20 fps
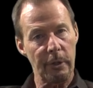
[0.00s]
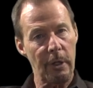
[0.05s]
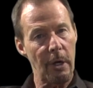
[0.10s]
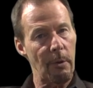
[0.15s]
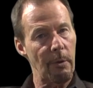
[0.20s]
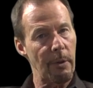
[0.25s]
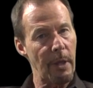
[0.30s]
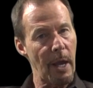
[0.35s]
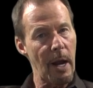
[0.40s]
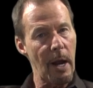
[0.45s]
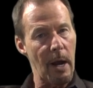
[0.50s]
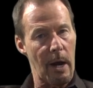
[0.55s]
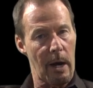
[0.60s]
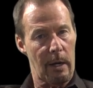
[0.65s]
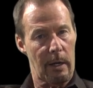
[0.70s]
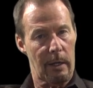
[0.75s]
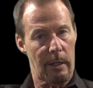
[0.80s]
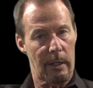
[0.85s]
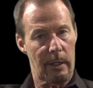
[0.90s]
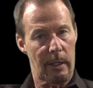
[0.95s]
to go
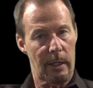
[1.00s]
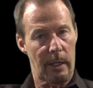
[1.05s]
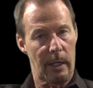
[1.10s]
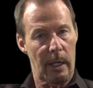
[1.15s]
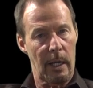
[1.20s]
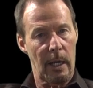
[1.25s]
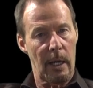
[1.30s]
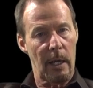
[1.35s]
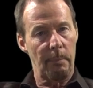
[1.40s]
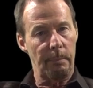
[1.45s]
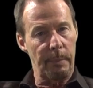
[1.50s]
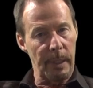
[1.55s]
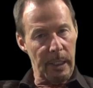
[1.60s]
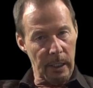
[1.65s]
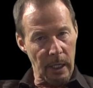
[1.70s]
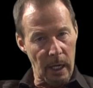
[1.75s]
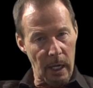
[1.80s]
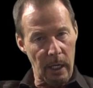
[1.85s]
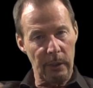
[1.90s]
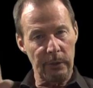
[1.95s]
there
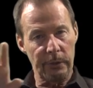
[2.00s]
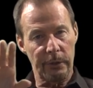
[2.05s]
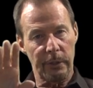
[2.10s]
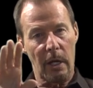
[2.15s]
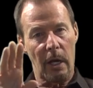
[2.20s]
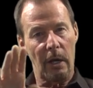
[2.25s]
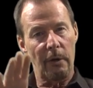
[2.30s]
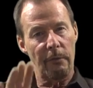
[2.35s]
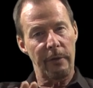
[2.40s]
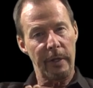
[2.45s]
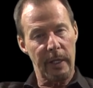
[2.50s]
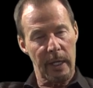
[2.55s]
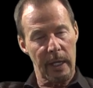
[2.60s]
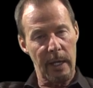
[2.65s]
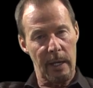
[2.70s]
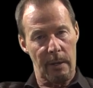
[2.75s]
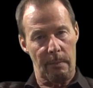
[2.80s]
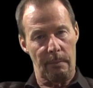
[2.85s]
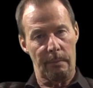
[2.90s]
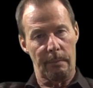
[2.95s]
because of
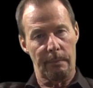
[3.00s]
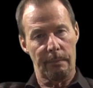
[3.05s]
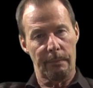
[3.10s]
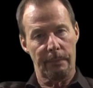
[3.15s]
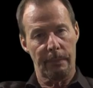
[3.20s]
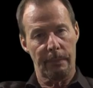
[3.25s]
him.